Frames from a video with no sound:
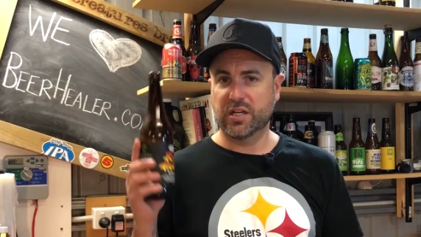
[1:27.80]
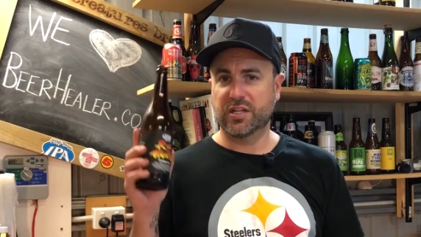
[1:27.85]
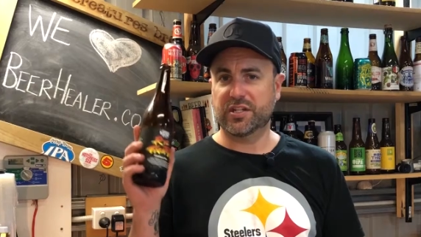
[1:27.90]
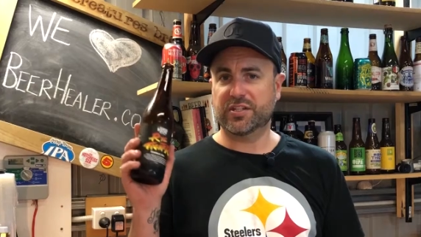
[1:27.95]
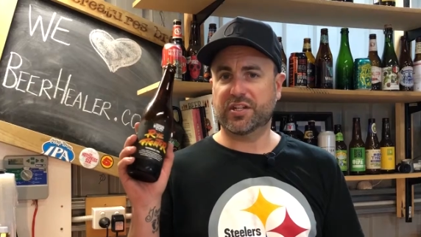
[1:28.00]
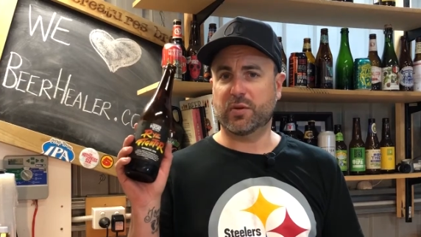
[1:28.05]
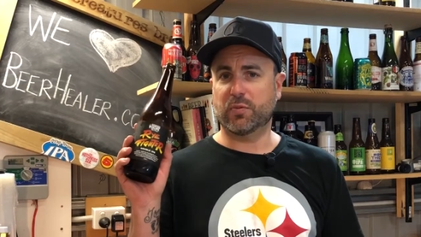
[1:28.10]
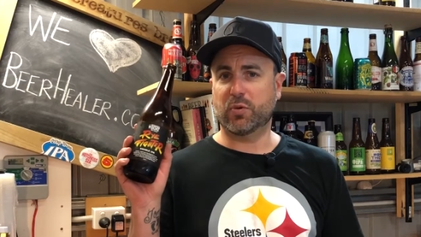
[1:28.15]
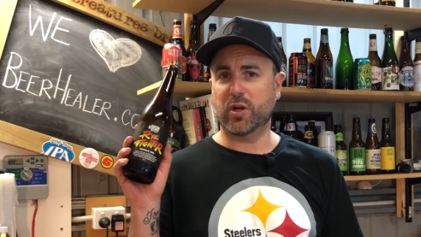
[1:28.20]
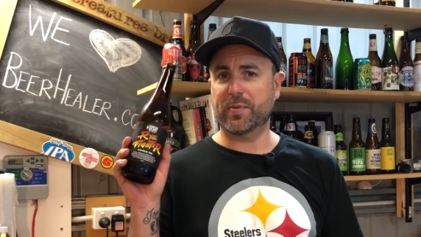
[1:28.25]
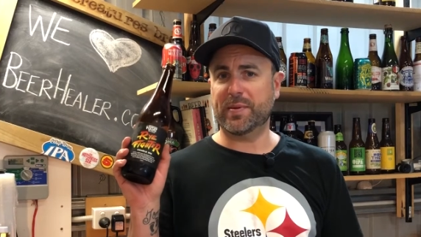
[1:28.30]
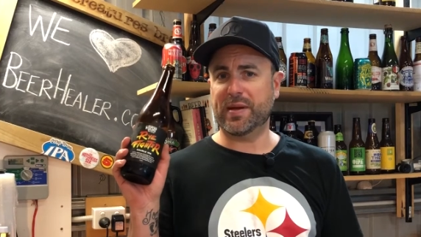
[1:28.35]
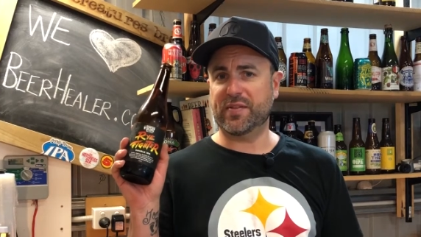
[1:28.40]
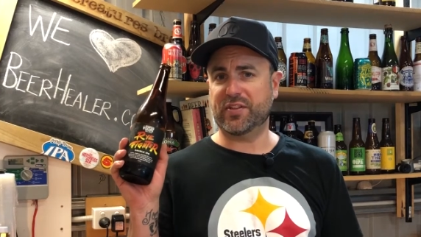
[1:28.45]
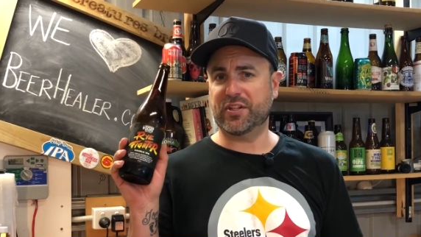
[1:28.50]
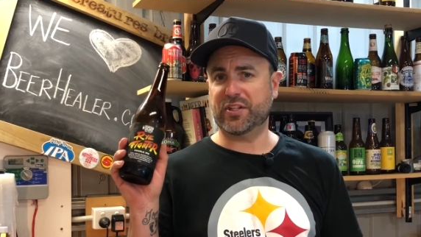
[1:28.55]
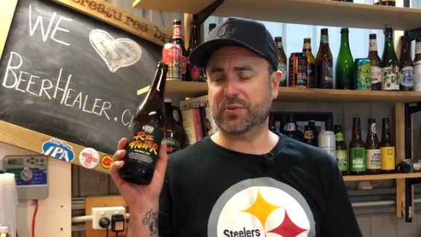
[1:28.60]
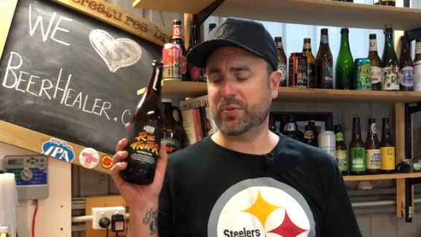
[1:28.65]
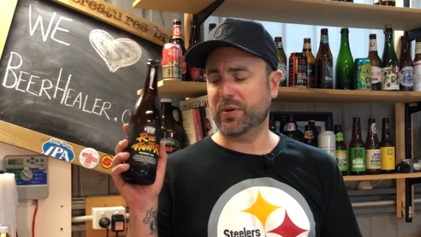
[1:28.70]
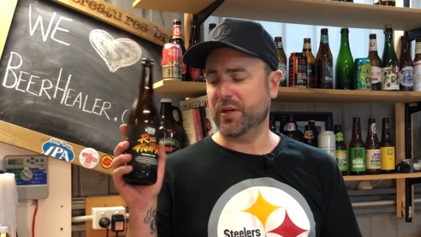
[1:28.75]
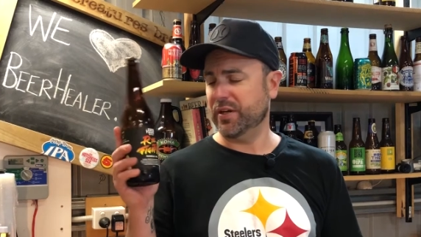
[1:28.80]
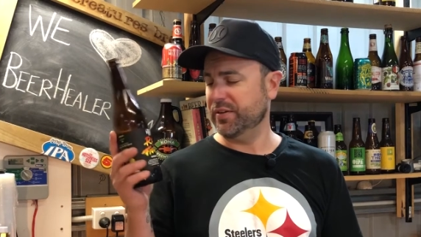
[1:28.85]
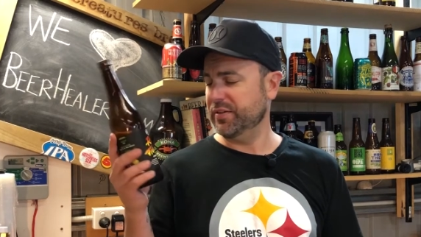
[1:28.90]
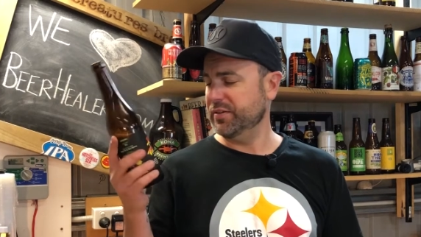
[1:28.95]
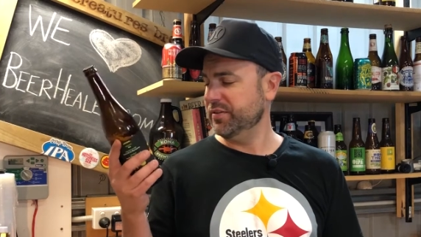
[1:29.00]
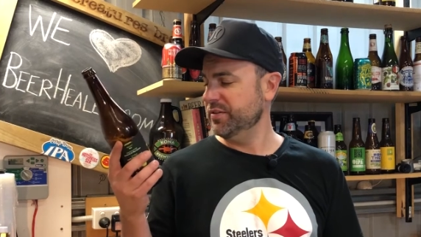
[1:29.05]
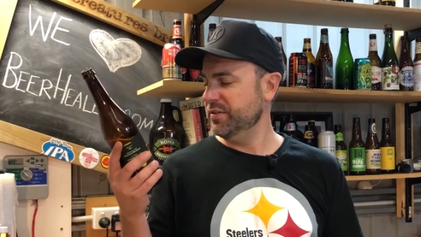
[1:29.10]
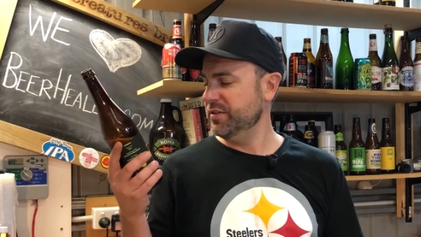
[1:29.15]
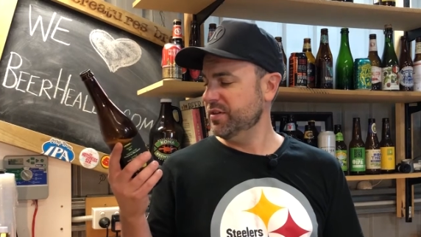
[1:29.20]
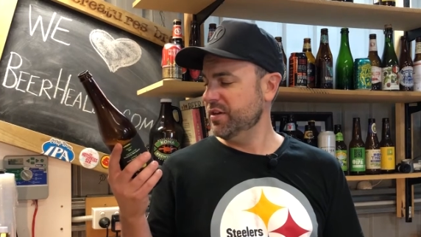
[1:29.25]
So what about this one?
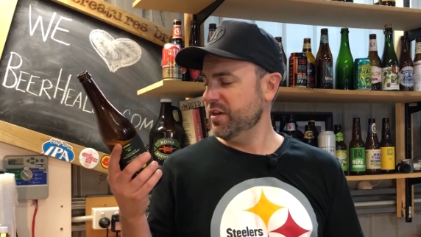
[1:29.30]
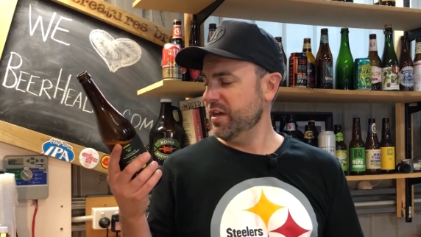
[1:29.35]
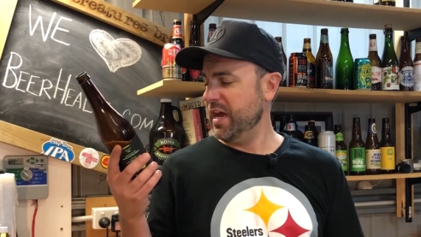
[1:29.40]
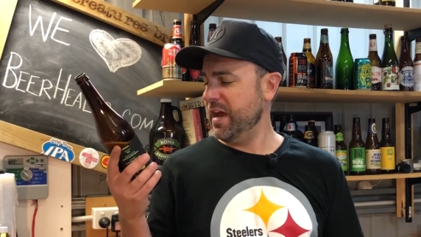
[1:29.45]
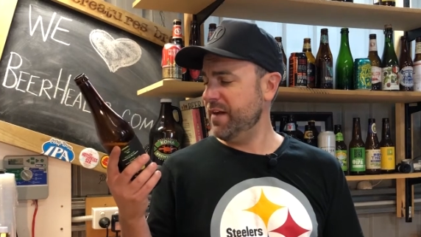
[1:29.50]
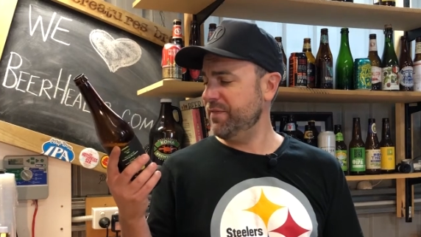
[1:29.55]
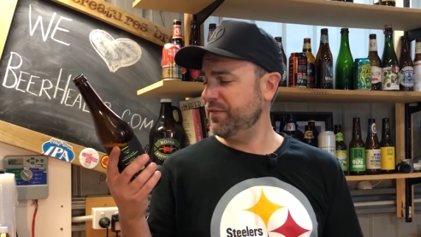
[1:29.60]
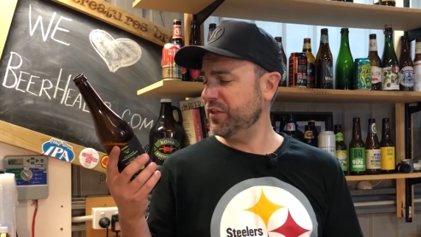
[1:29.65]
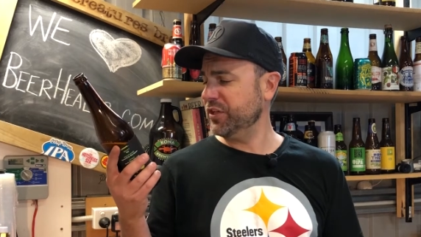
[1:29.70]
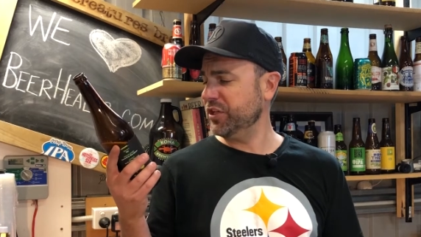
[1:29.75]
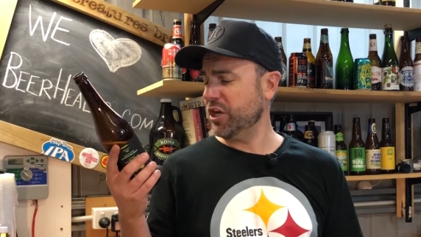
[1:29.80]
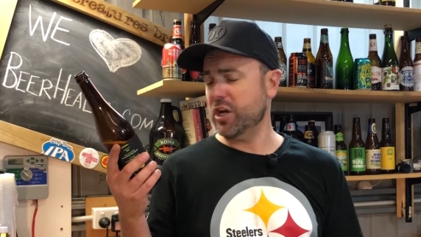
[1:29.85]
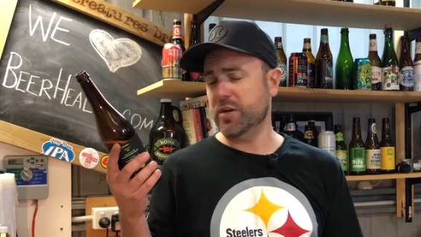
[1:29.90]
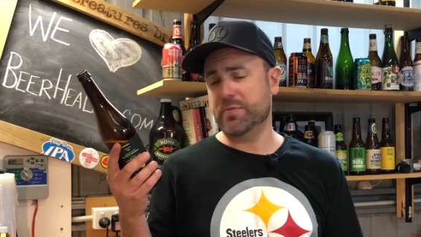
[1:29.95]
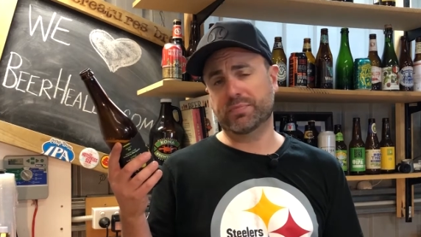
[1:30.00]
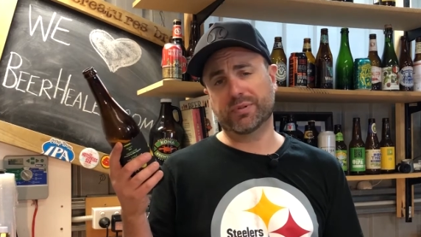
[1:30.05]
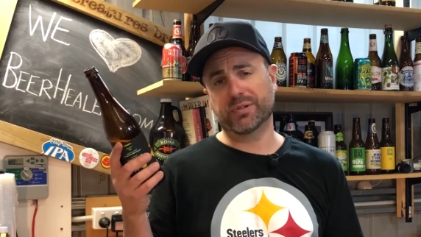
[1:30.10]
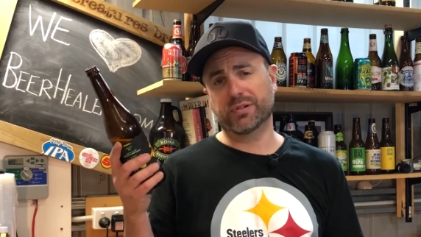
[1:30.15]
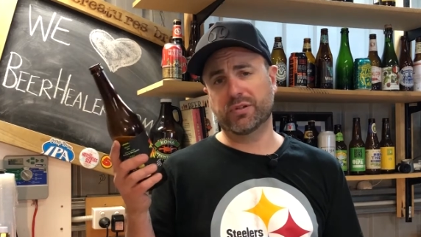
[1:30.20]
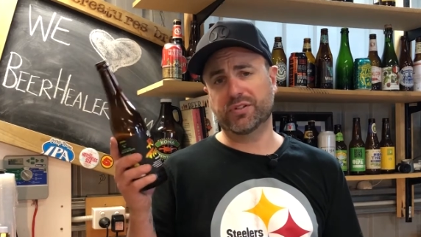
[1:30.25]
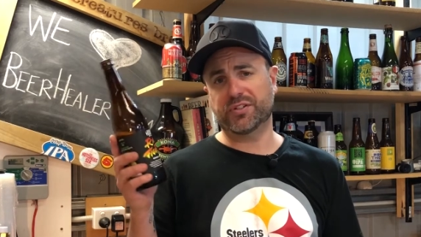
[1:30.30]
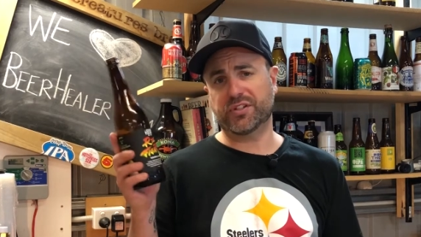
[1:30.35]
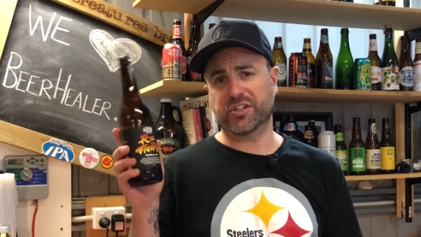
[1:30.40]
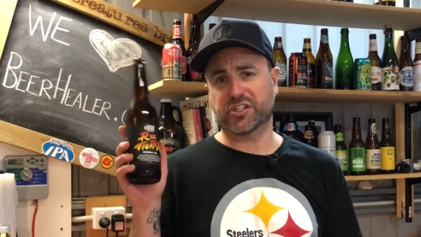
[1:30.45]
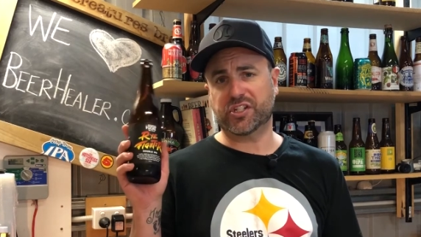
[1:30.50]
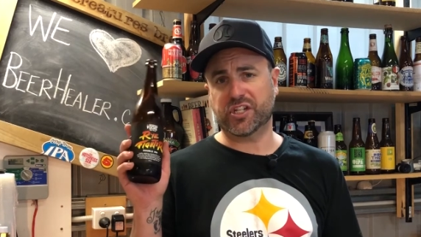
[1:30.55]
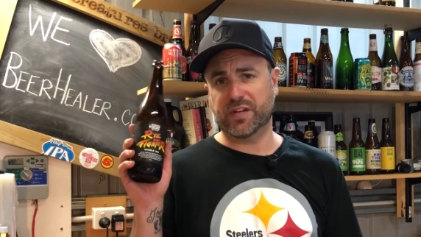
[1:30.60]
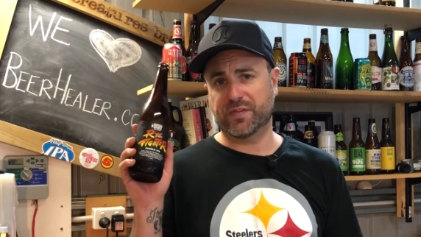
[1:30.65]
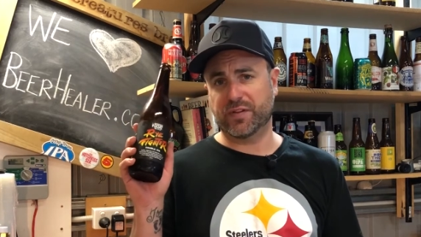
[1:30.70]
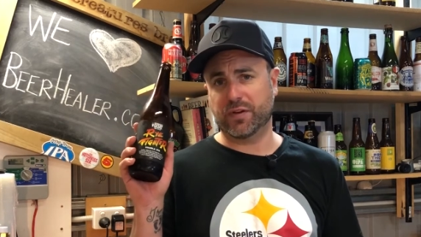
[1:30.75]
Have the Goat brewers
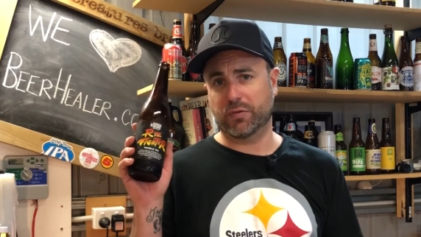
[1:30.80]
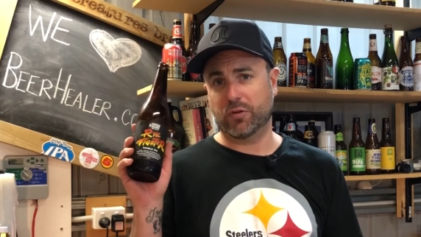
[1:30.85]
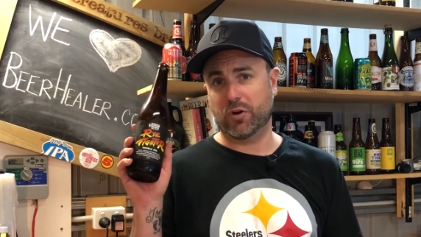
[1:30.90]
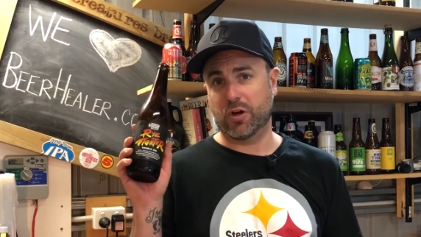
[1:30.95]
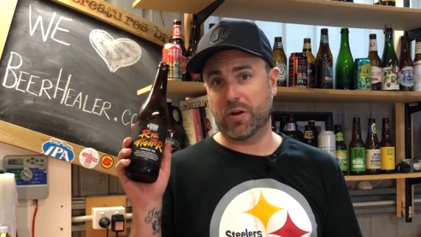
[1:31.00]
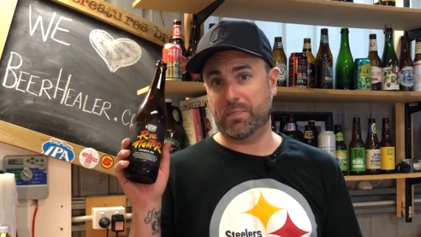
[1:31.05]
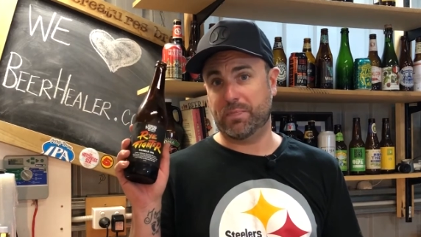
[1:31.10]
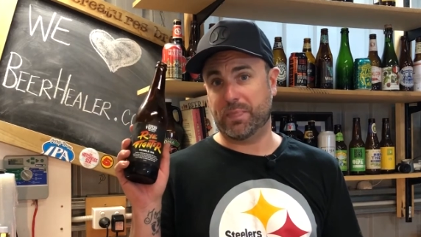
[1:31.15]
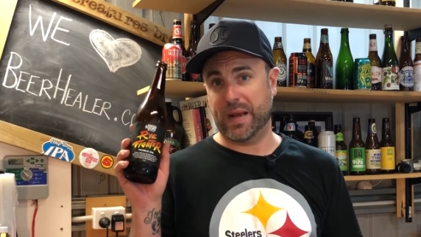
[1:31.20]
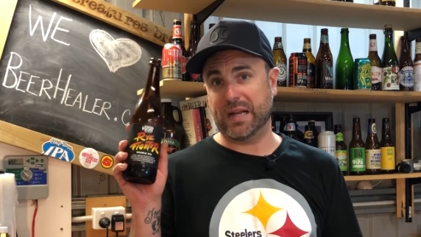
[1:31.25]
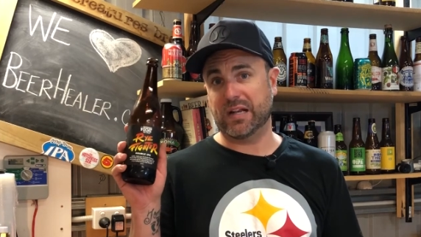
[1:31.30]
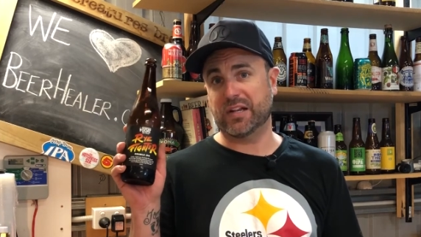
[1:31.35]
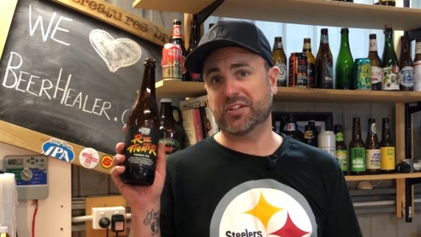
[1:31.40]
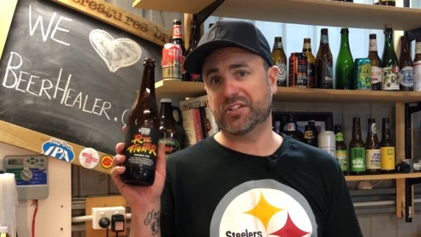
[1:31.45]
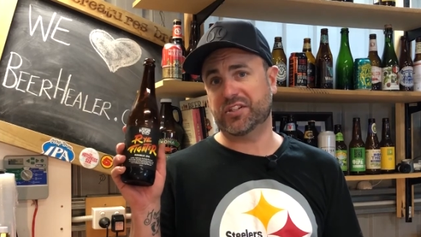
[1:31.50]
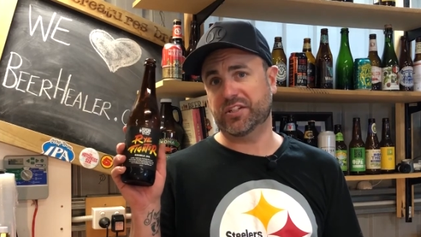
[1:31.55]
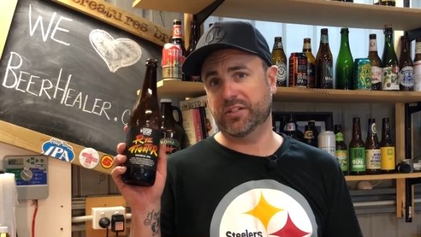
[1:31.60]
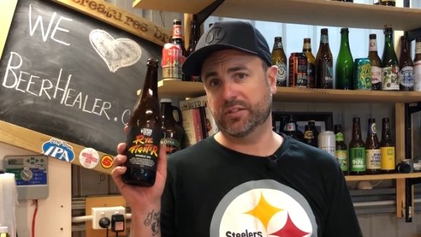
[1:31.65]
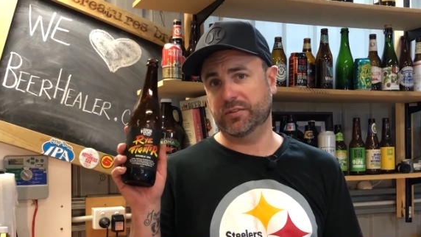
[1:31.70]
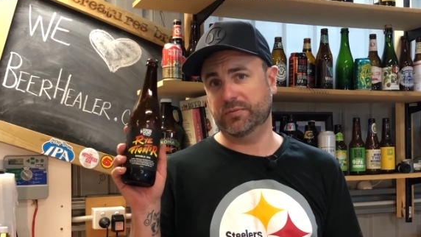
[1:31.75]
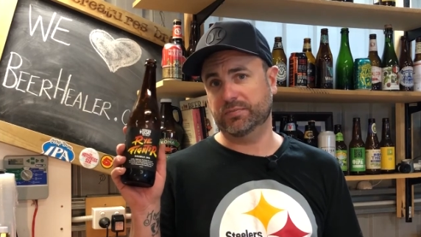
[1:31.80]
achieved the right balance in it?